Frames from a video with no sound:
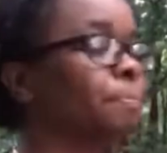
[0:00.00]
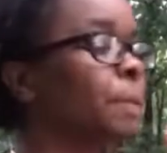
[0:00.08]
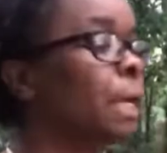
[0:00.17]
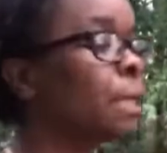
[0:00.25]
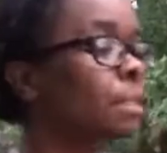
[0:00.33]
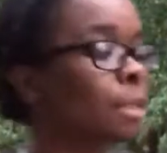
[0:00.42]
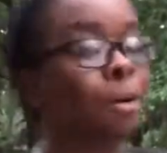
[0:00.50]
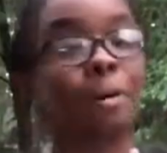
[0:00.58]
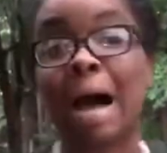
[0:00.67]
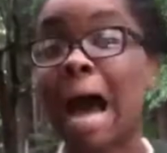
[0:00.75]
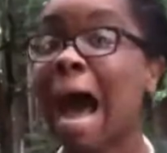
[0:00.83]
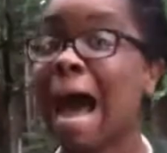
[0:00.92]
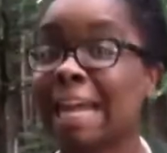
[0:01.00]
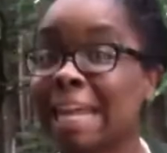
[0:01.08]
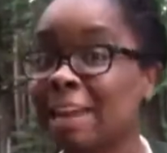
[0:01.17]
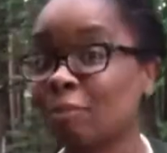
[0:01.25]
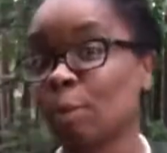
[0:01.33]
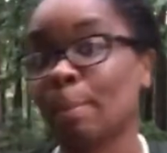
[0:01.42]
So I
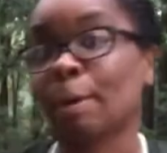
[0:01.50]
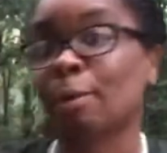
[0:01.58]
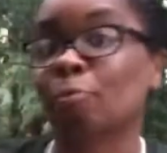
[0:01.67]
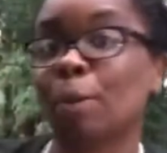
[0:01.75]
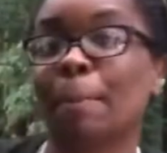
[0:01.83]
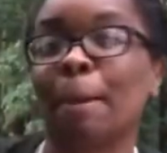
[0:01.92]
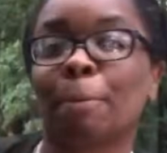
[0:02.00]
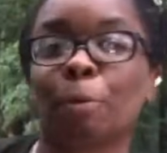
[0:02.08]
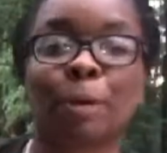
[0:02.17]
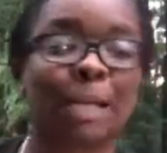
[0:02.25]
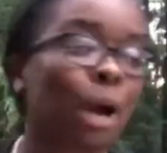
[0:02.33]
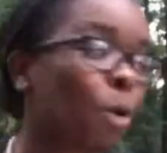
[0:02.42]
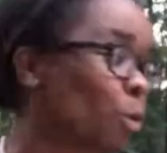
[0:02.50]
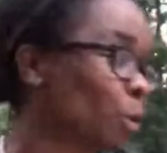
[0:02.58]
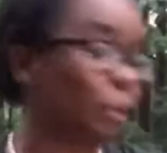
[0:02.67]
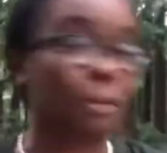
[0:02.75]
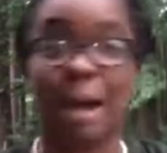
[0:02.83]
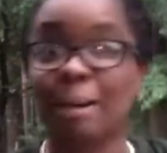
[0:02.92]
can't remember what I
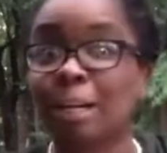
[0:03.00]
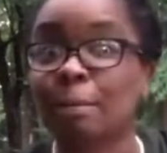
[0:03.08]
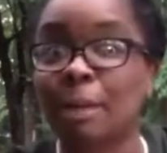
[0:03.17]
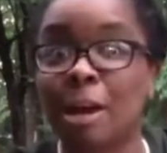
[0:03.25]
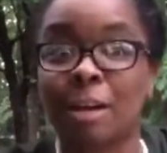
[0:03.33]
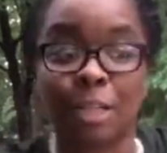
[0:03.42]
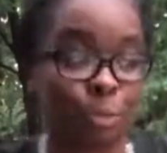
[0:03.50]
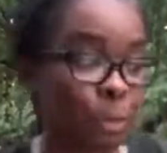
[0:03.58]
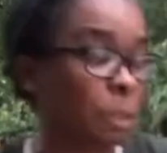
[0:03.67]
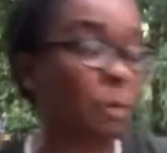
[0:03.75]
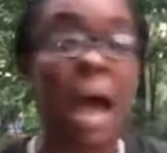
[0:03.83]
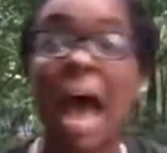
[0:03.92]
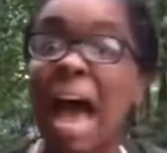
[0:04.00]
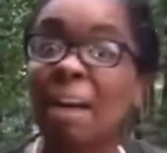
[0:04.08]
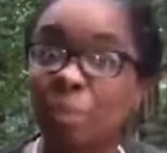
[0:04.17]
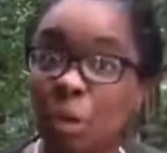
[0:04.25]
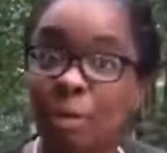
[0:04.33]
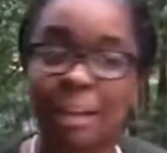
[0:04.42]
ordered. I'm gonna be honest with you. I
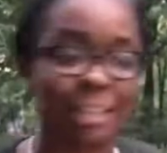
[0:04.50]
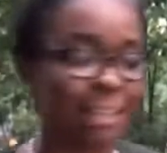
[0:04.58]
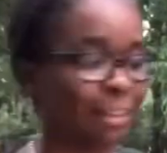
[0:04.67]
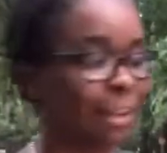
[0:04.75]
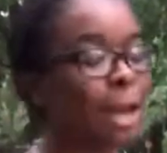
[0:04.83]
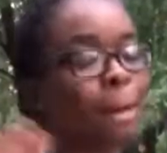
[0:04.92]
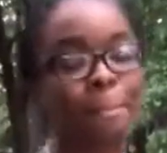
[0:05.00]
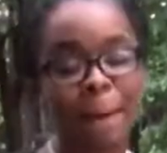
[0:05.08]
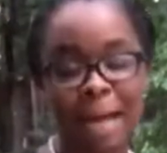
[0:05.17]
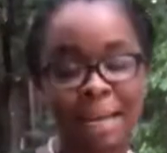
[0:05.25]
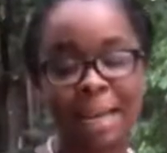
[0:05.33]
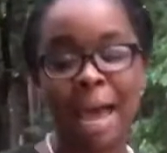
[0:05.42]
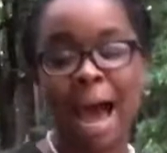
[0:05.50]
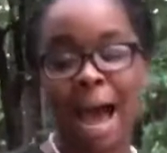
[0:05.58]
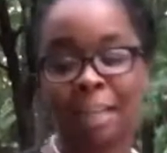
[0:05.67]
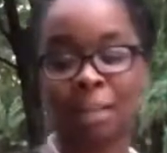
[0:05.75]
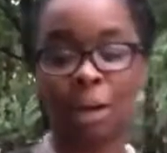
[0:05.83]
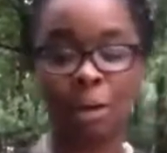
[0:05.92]
have no idea. But
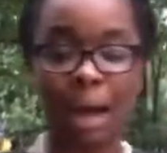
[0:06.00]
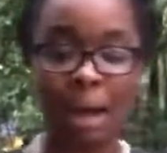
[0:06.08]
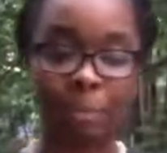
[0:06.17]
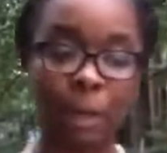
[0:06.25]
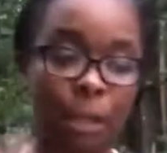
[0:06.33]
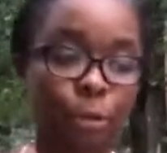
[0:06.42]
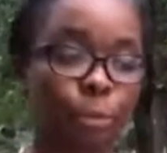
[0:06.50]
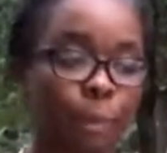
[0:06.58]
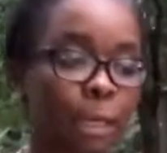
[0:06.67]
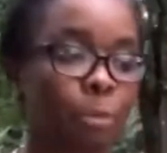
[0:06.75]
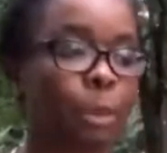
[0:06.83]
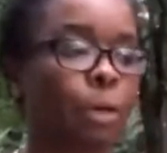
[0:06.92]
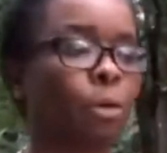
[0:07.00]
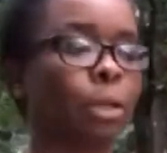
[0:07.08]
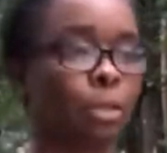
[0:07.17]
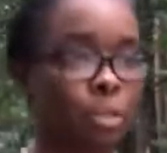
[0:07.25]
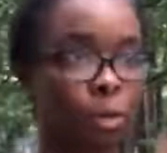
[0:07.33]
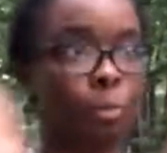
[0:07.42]
I know every other week we
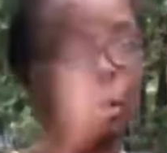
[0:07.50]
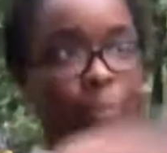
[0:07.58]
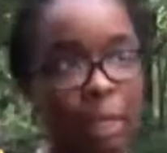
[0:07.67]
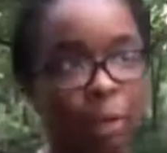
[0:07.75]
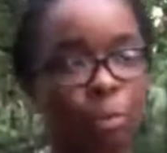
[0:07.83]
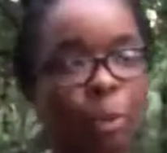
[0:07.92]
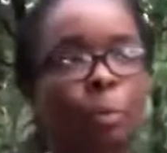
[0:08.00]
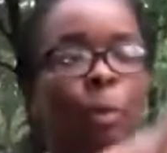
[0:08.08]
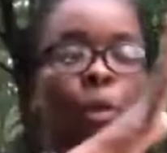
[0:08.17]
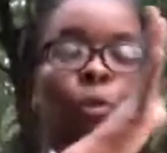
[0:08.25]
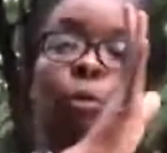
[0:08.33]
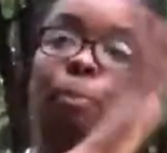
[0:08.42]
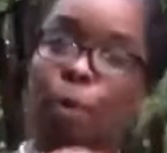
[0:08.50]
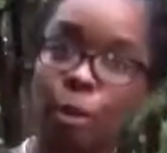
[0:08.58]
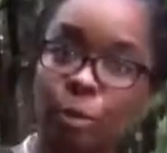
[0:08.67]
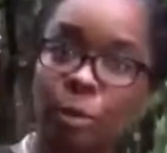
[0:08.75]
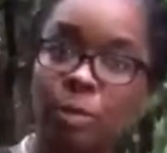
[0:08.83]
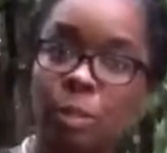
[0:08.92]
order. So one week we order
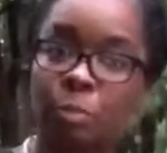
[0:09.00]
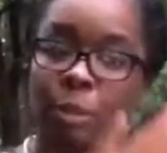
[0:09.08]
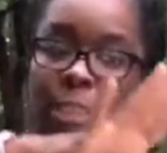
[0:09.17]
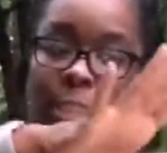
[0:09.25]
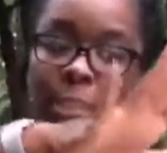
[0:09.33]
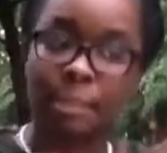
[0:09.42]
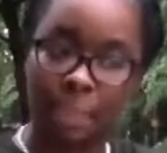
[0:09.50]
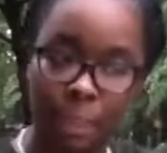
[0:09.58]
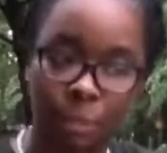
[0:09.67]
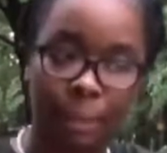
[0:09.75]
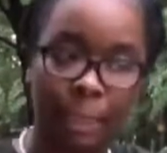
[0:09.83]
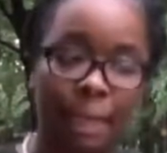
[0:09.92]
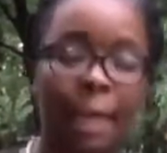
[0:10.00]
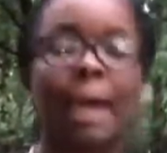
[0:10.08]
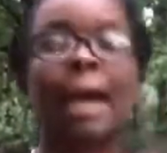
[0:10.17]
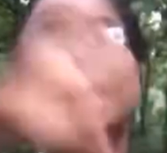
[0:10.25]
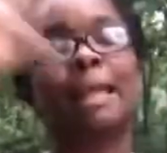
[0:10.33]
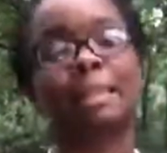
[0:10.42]
produce, which is this week,
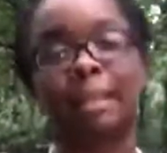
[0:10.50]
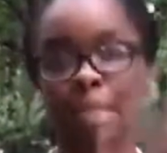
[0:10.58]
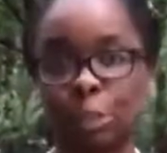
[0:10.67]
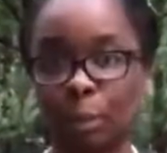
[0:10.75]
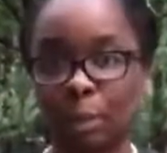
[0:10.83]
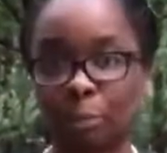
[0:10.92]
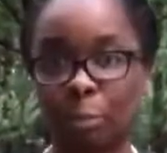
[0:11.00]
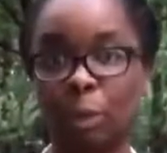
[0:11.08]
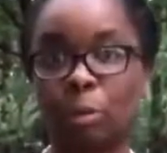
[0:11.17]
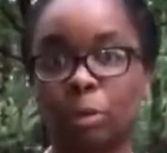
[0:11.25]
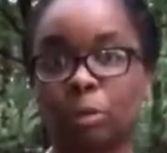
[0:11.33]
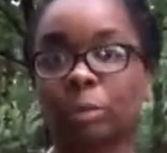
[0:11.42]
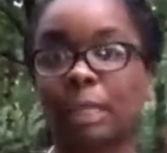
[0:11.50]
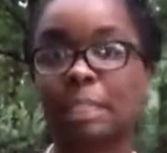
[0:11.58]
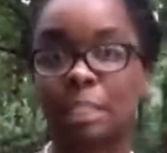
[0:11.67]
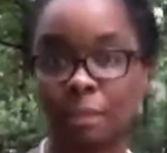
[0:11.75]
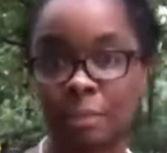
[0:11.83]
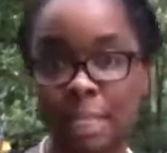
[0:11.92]
and the next week we order like
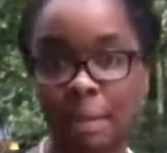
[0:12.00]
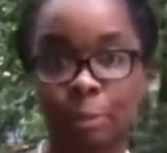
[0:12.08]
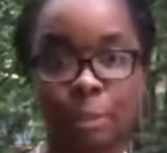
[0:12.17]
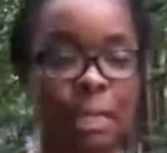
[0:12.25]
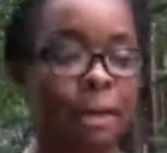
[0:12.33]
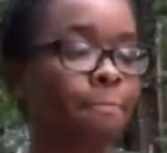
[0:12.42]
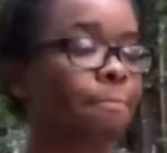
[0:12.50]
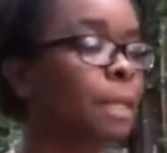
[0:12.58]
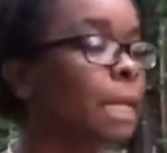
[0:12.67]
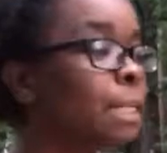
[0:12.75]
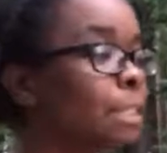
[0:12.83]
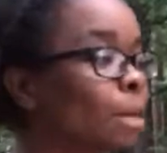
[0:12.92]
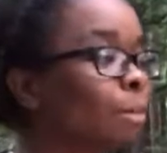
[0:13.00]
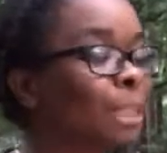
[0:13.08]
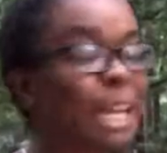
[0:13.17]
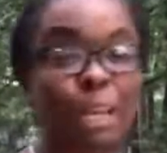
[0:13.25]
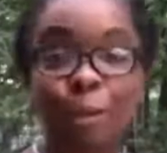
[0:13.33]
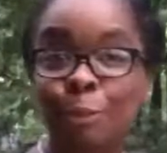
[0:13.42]
shelf stable stuff. So
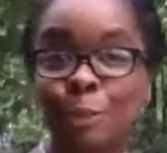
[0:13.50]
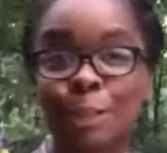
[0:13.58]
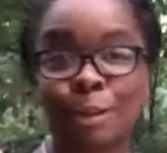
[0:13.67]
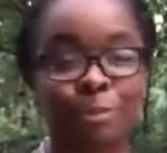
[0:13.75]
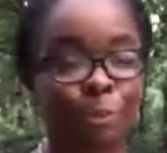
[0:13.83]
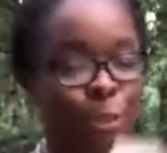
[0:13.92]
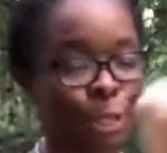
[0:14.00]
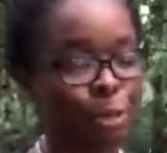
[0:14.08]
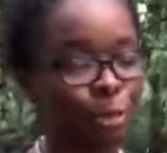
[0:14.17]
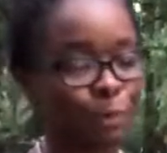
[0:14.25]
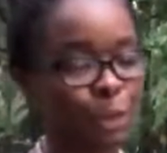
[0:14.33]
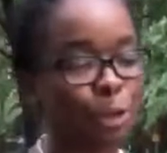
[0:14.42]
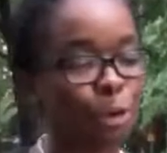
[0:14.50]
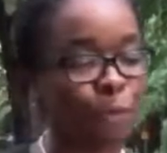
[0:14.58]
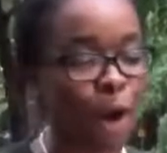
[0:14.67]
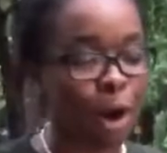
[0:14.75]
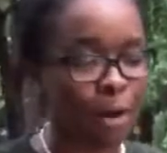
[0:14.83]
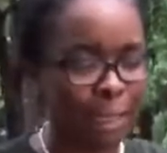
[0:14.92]
thank you for those of you who
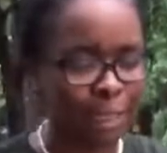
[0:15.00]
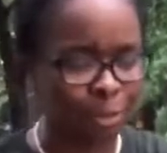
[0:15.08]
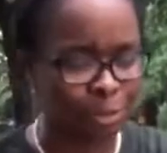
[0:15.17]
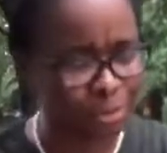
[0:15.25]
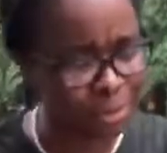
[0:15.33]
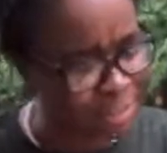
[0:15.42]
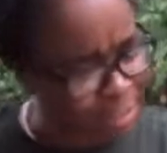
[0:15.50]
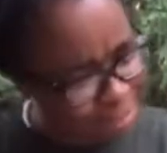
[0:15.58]
have already used